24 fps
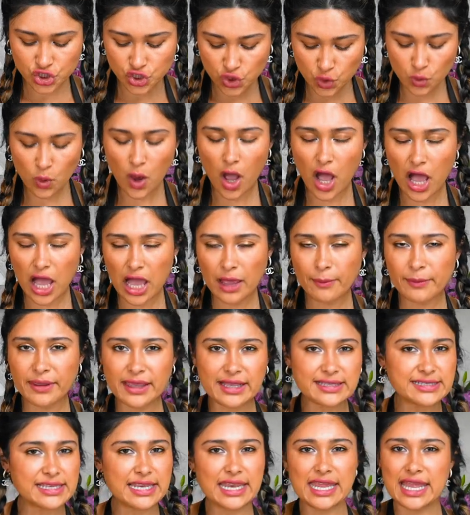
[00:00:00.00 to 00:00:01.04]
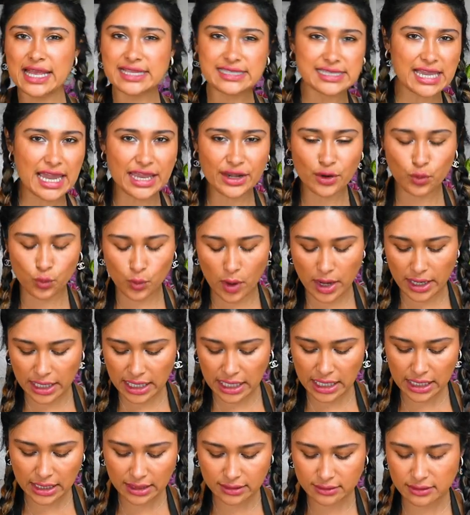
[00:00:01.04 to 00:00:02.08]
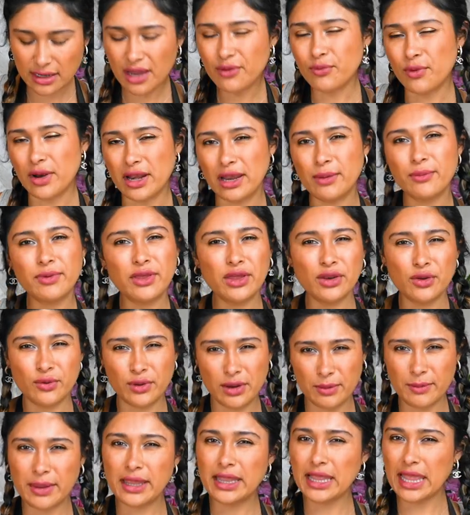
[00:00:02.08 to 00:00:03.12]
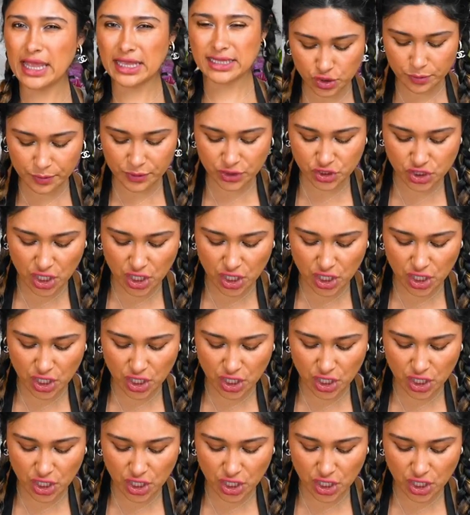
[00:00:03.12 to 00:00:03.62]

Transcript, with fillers: too hot because then it gets kind of runny. Not runny, but you know what I mean, like super